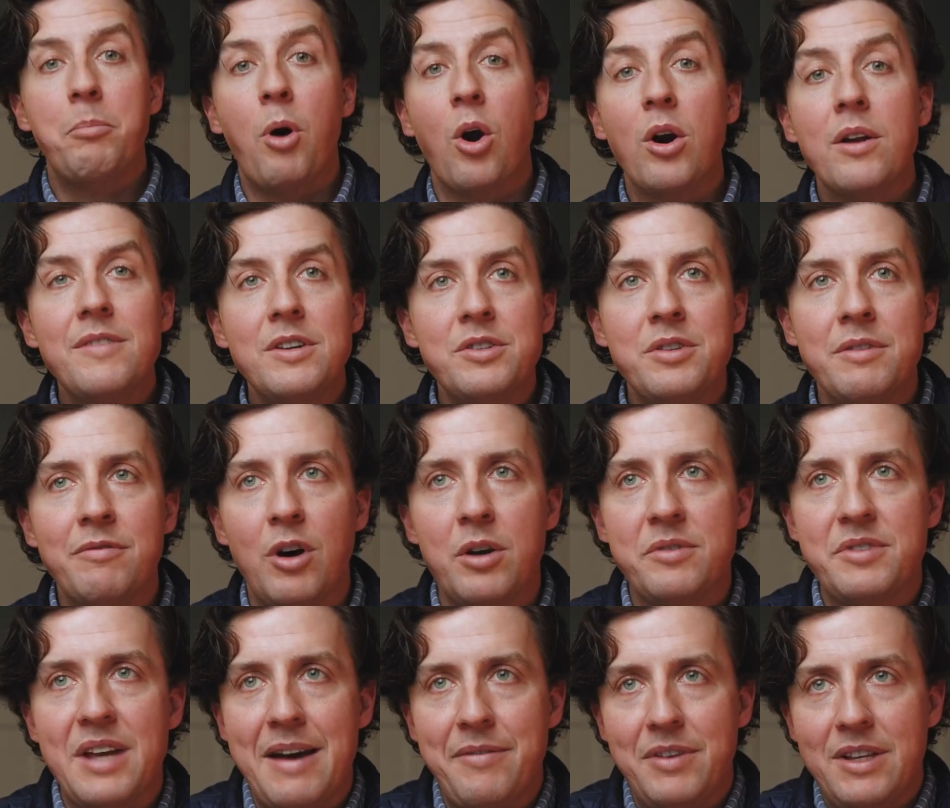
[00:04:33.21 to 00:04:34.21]
Part of this
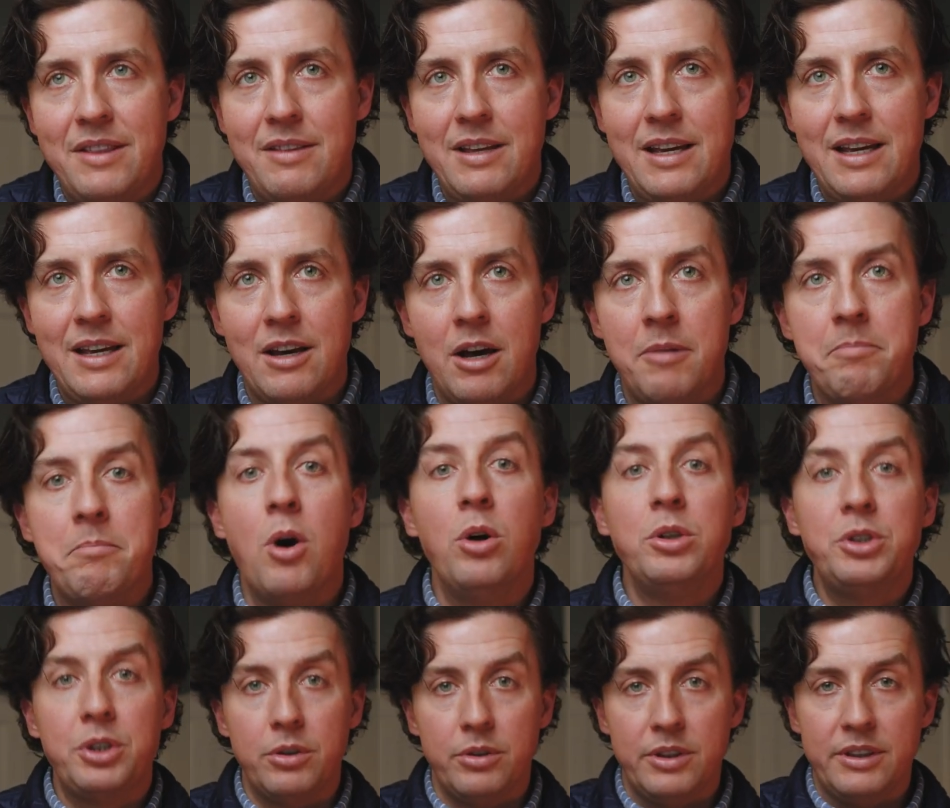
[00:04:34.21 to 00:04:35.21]
involves having the
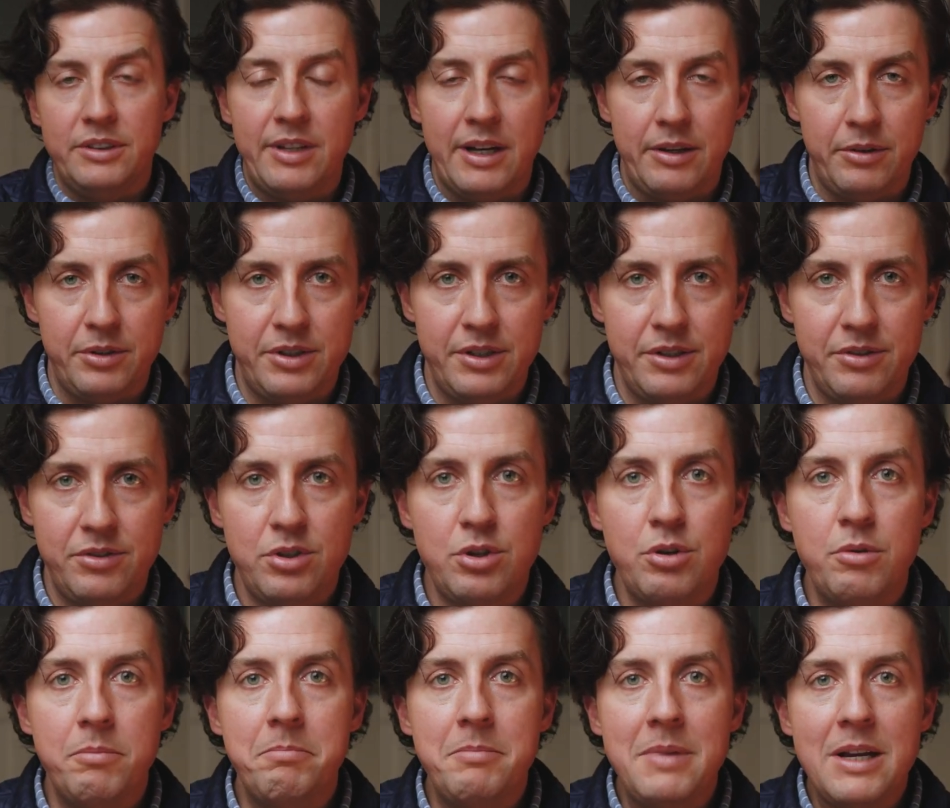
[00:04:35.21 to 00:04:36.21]
emotional intelligence
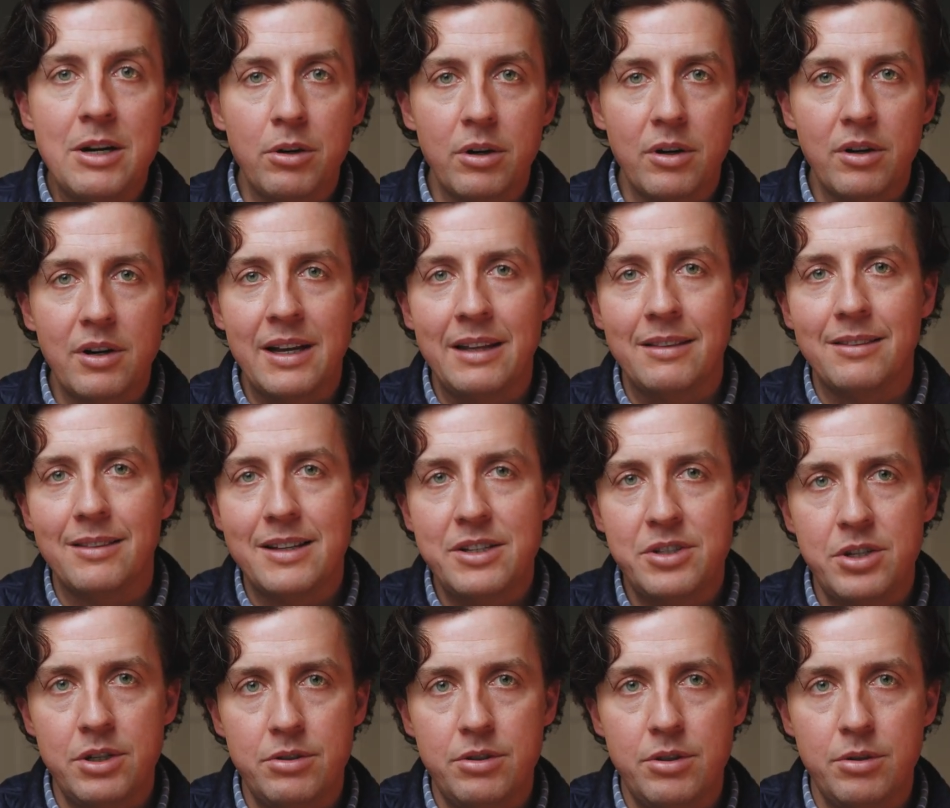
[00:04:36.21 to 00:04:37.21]
to mirror and
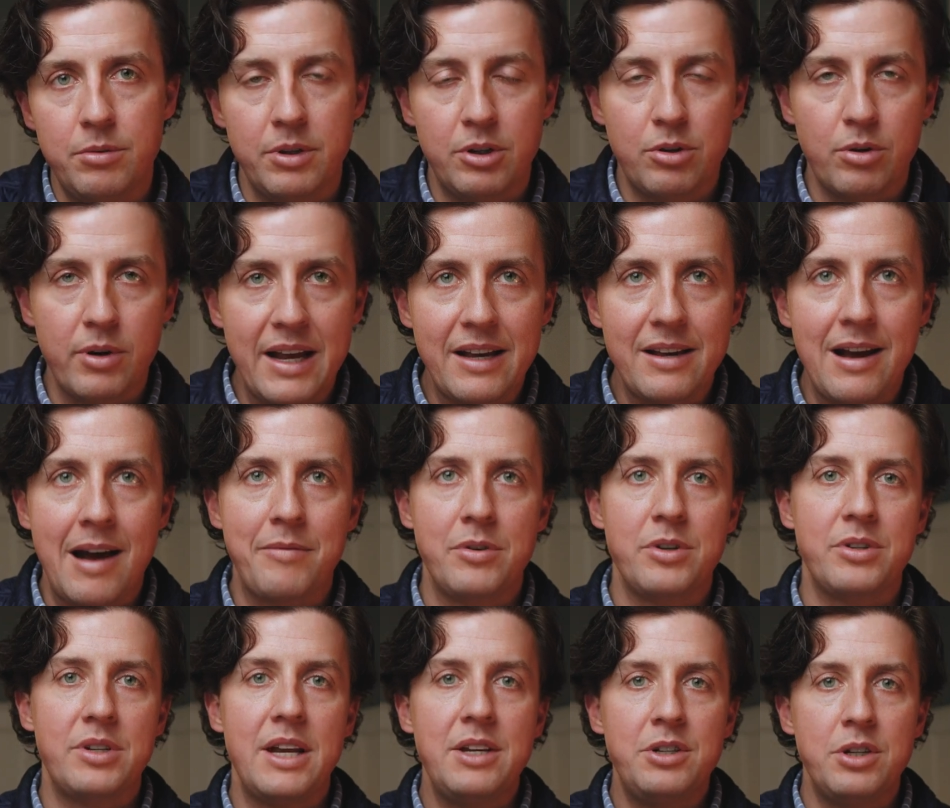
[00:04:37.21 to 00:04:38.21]
listen to and create
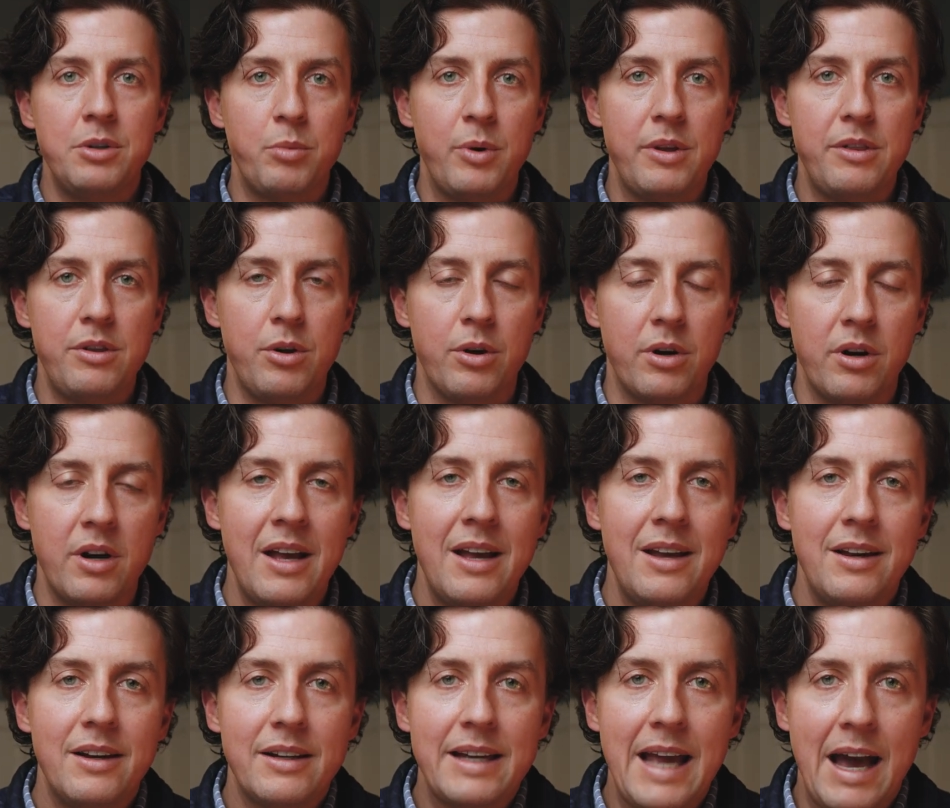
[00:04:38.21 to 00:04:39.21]
conversation with your
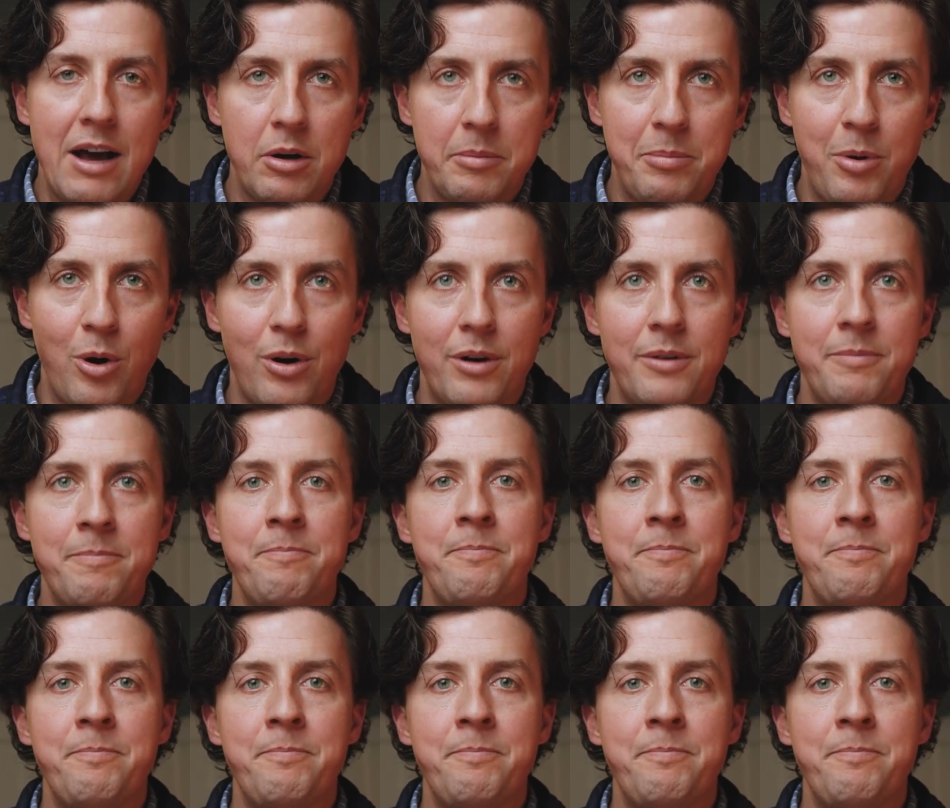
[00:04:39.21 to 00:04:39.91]
counterpart.